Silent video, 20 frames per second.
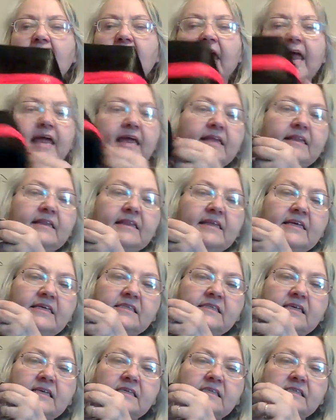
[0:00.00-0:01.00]
And
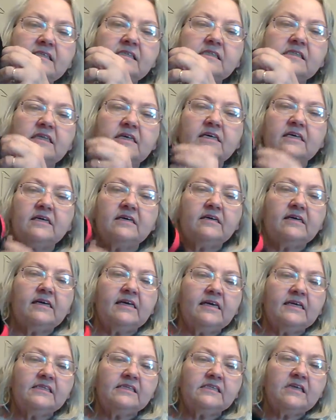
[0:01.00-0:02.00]
this is
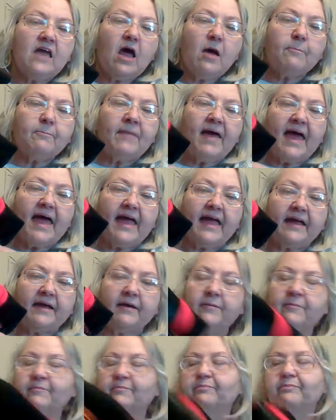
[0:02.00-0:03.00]
his dot
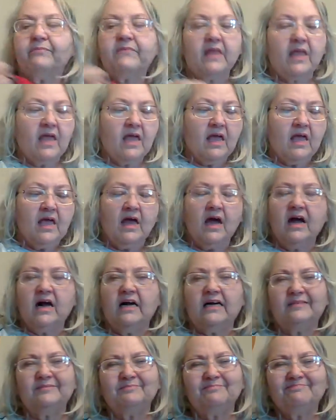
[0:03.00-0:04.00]
bag.
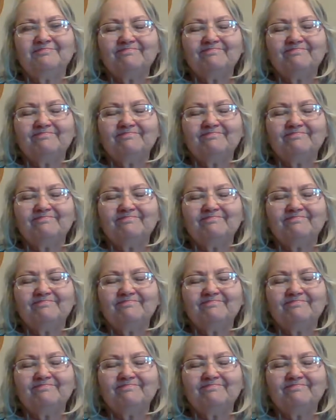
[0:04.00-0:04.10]
I